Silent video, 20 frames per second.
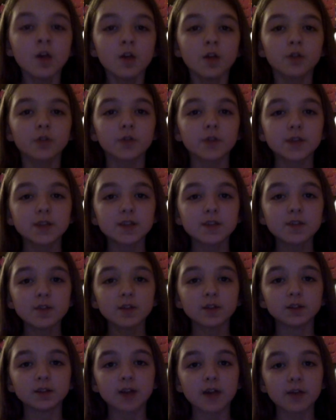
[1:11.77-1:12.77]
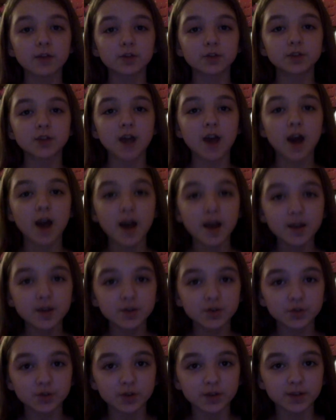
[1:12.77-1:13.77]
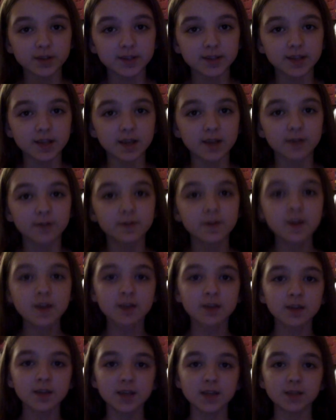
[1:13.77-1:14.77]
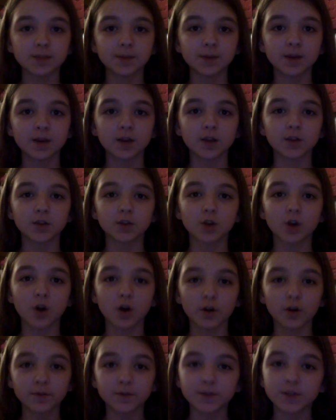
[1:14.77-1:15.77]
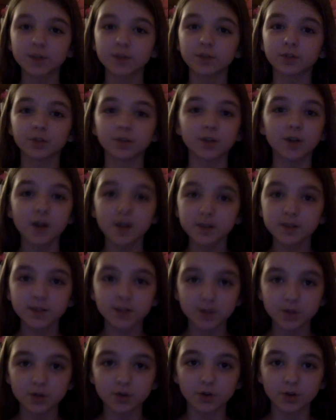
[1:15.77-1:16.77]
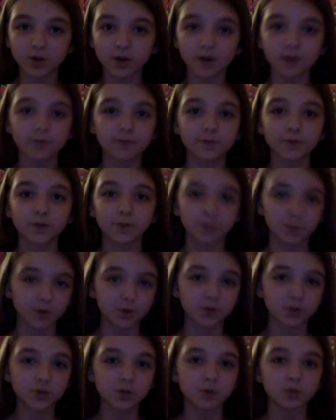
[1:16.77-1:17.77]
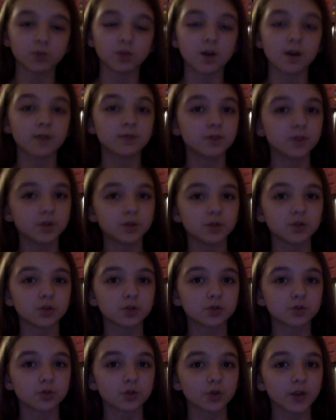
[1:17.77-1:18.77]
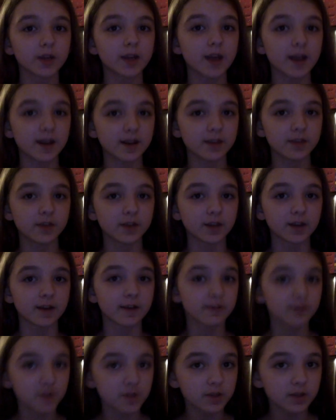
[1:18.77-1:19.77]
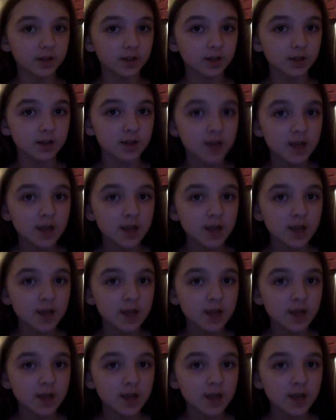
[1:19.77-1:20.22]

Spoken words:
The reason that leather ties are unsafe is because often they're not secure enough for birds who love to destroy anything and everything,